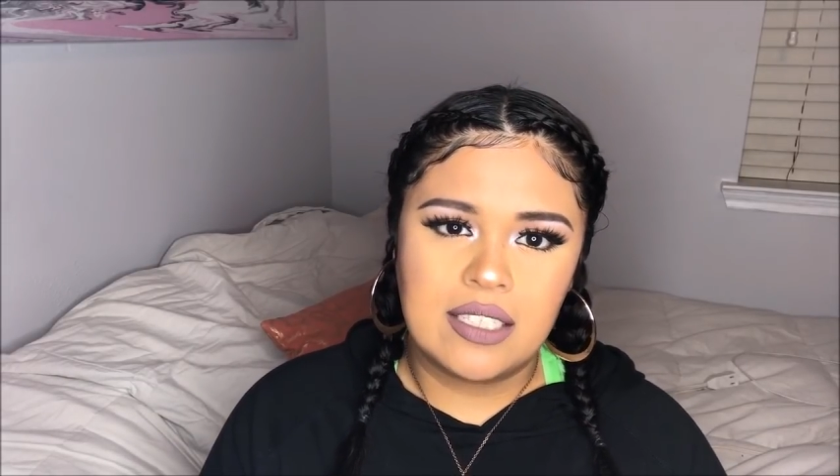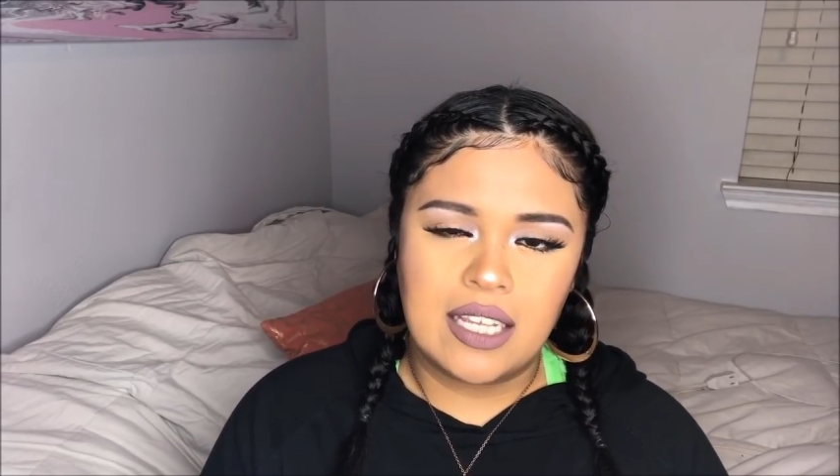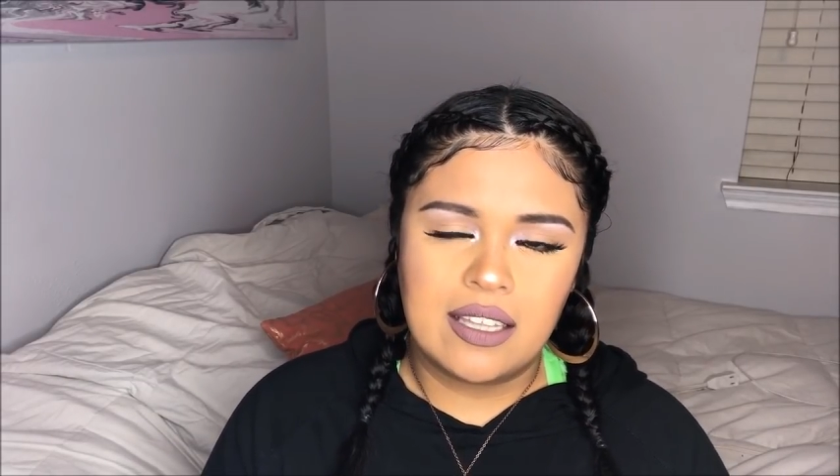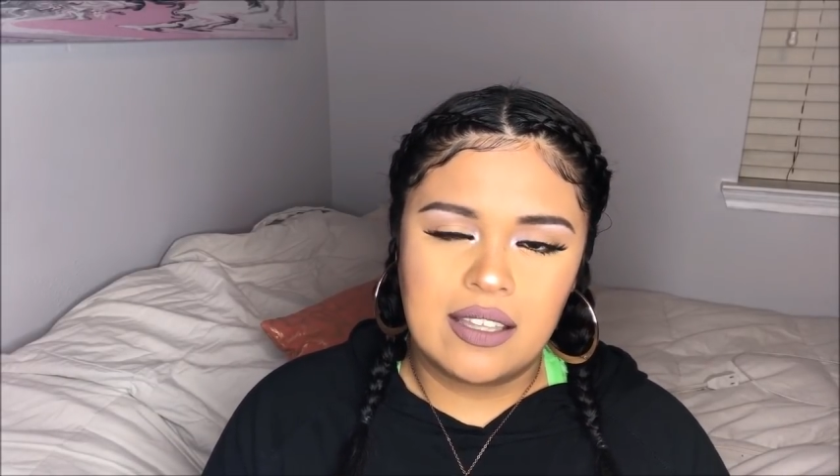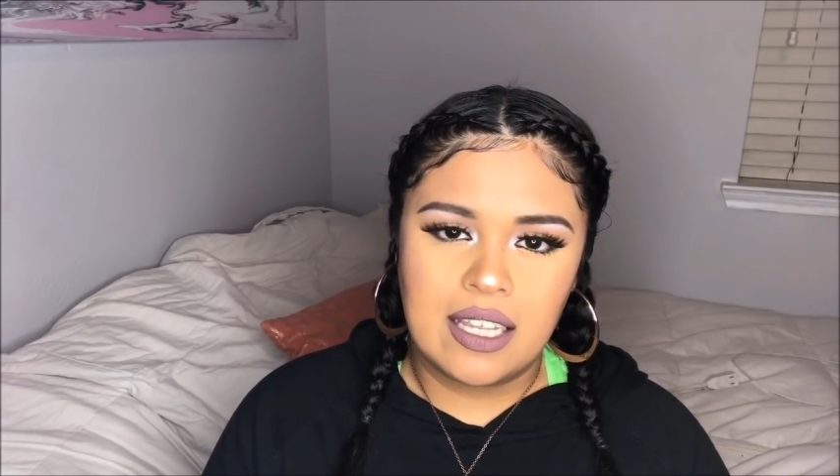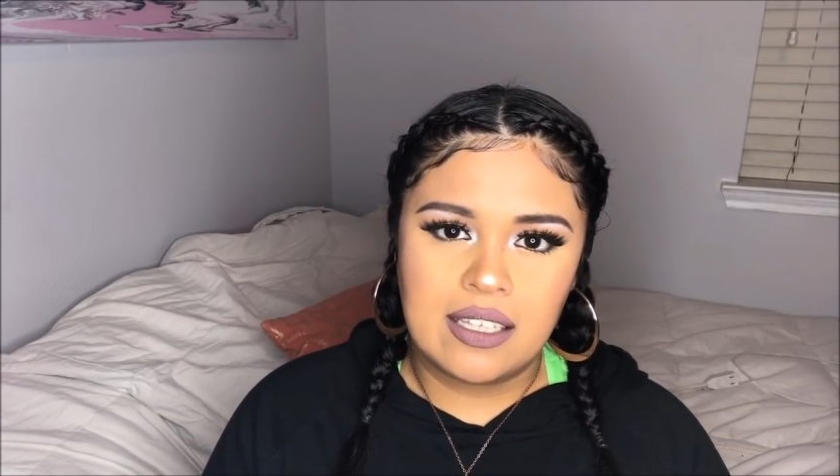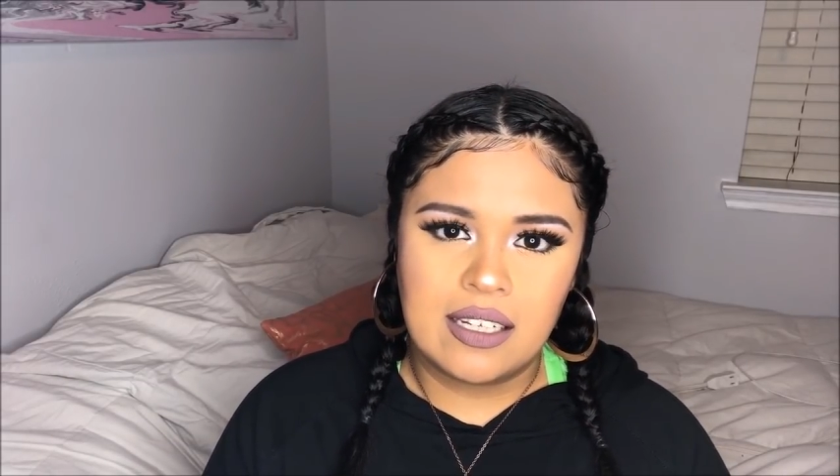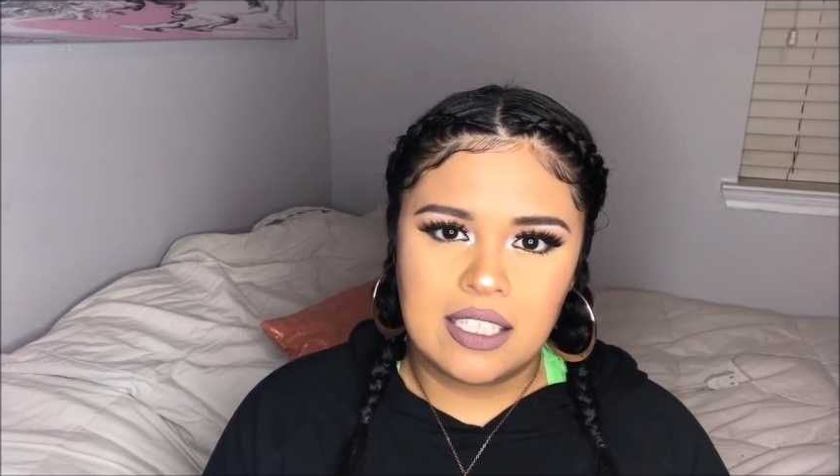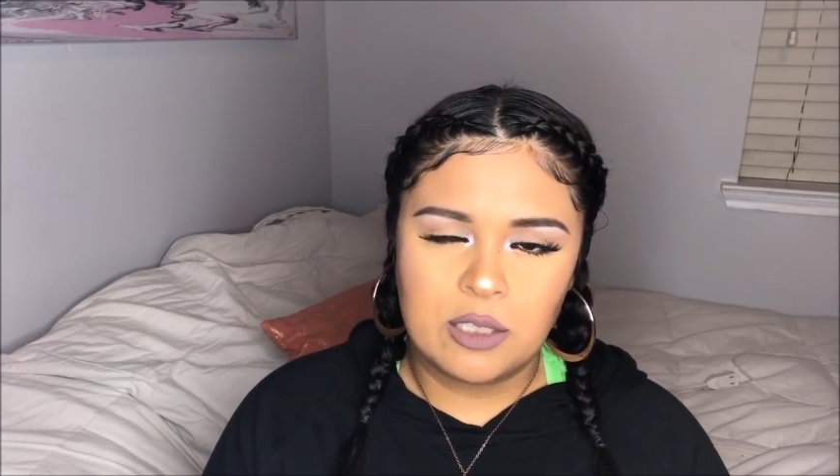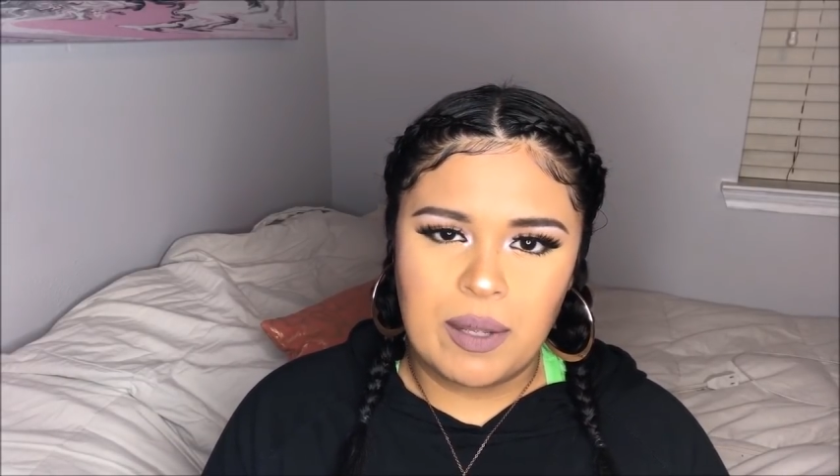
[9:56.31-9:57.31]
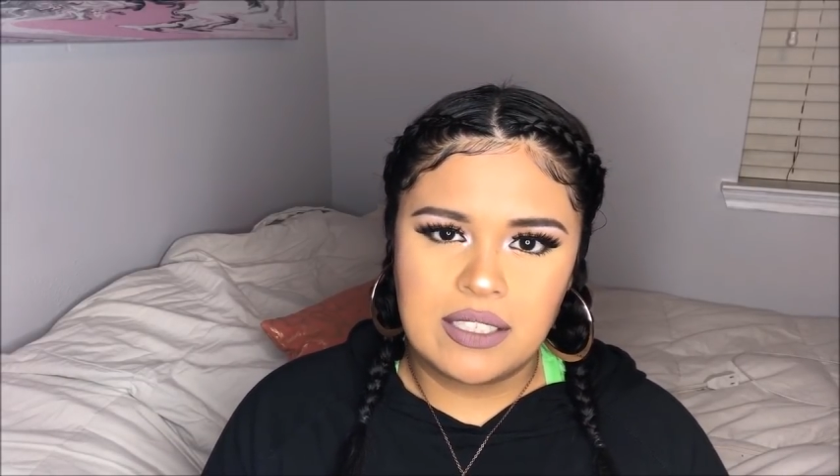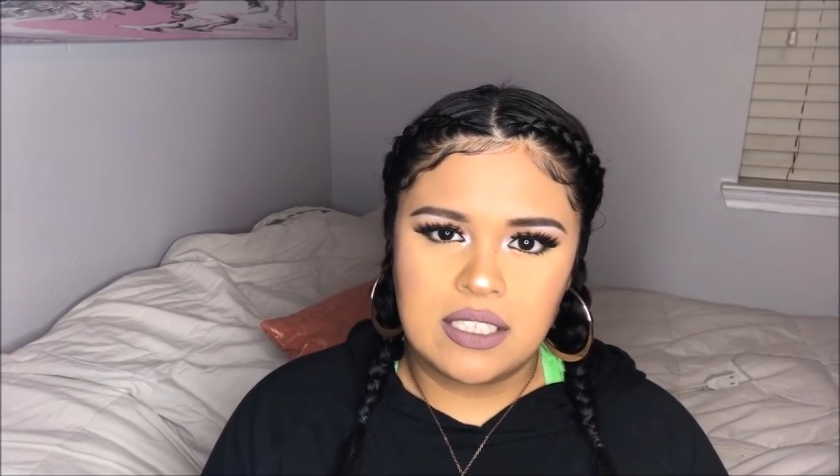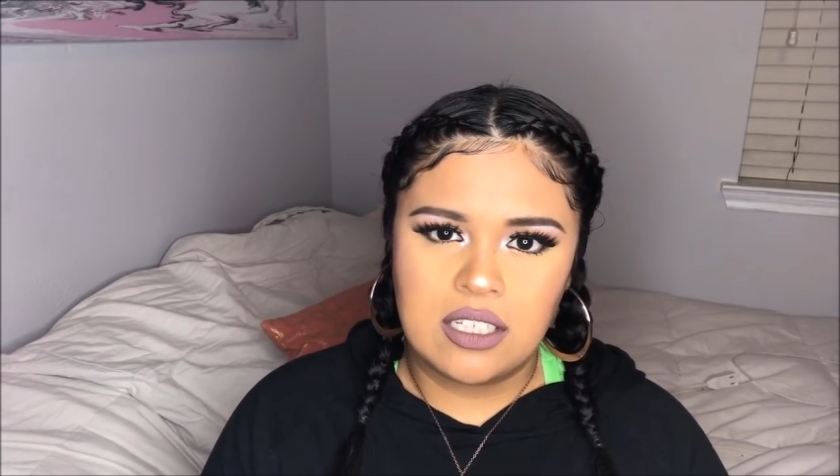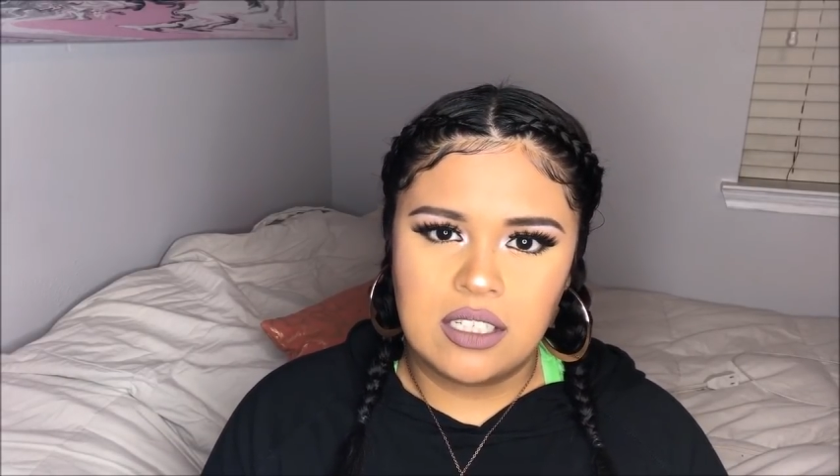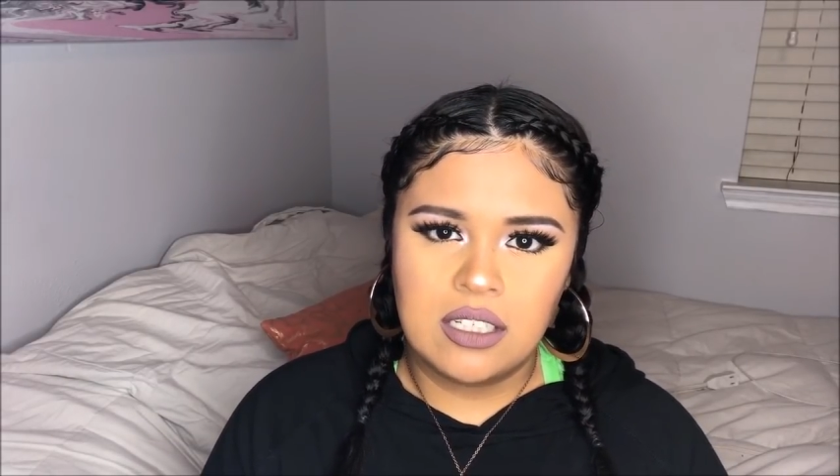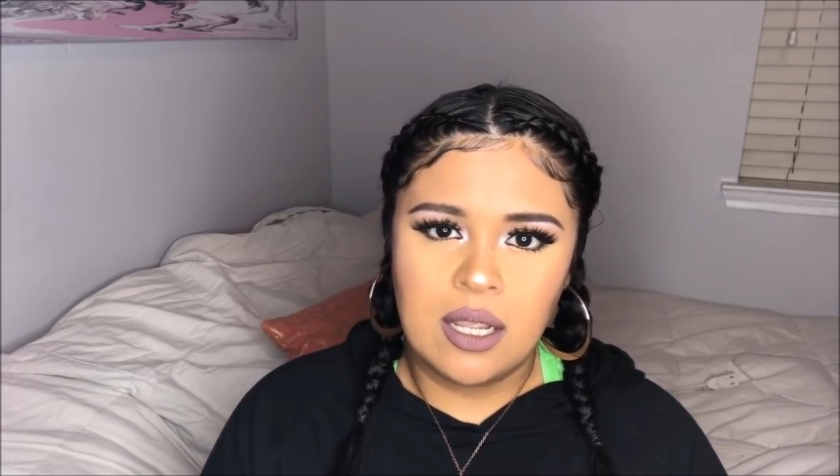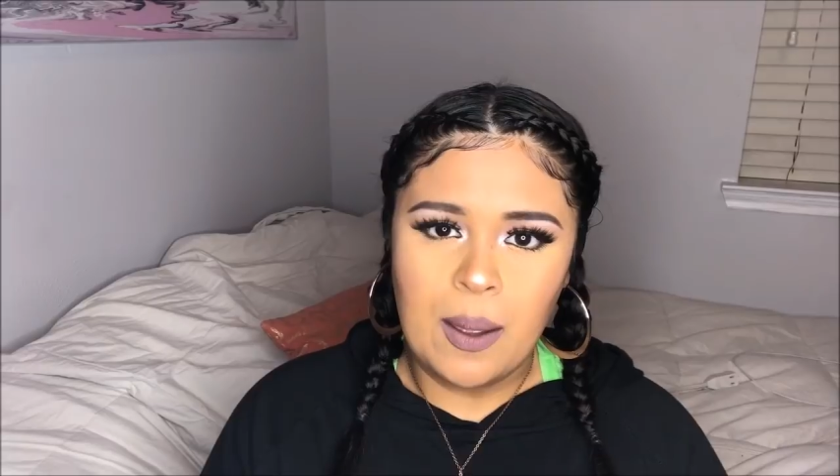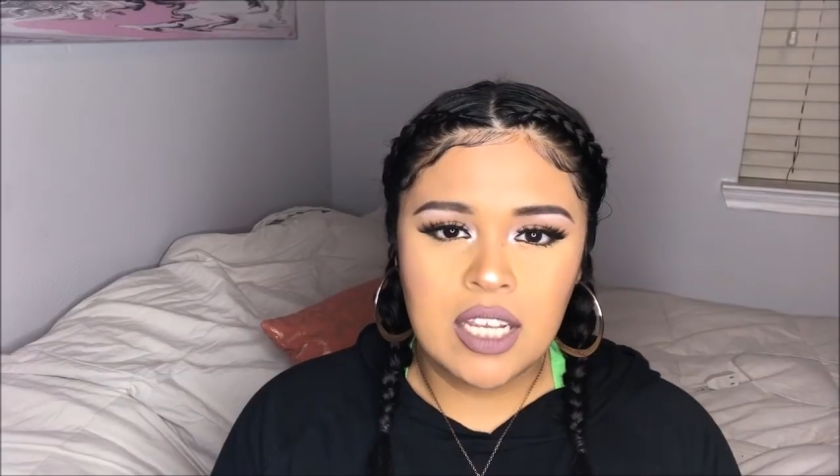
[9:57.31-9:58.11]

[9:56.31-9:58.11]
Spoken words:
the day that they can expect it on.